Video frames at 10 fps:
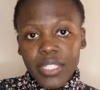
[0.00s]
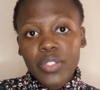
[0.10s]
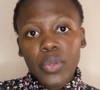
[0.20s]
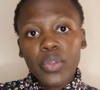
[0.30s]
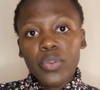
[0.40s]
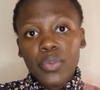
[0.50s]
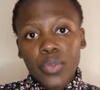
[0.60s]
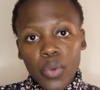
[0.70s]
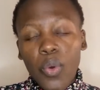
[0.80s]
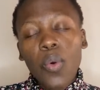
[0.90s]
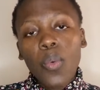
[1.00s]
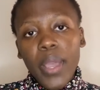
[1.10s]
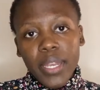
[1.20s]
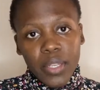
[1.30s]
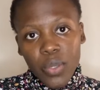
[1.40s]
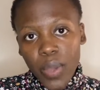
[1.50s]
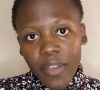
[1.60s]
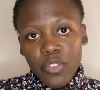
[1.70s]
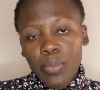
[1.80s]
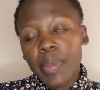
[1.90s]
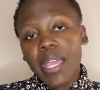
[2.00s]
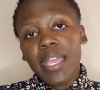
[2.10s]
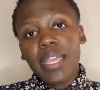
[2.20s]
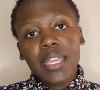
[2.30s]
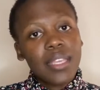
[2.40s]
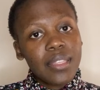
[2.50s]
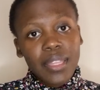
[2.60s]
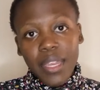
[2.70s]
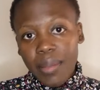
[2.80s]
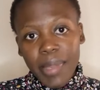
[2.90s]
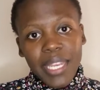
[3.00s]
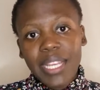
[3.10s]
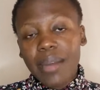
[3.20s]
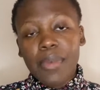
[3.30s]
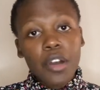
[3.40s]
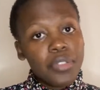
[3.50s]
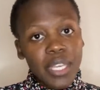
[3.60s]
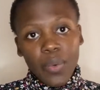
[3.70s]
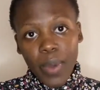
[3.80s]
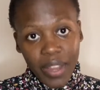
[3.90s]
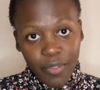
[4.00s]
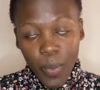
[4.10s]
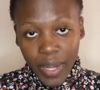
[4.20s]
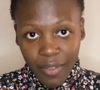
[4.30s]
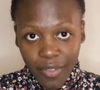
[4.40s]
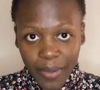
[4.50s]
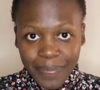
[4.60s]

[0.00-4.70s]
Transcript: So you know when you have to pay the remaining amount and whatever.